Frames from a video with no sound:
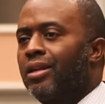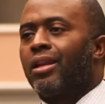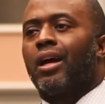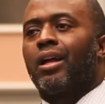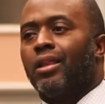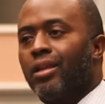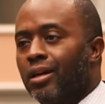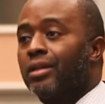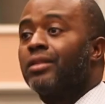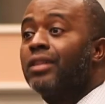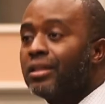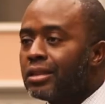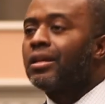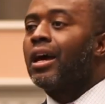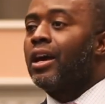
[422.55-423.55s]
They're like, look,
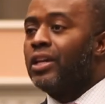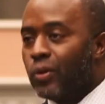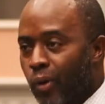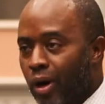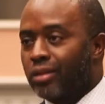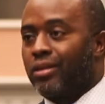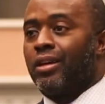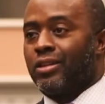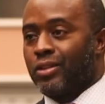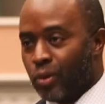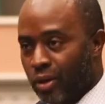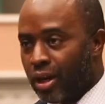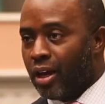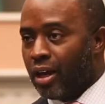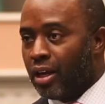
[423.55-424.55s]
this is how you work this,
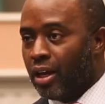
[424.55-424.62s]
okay?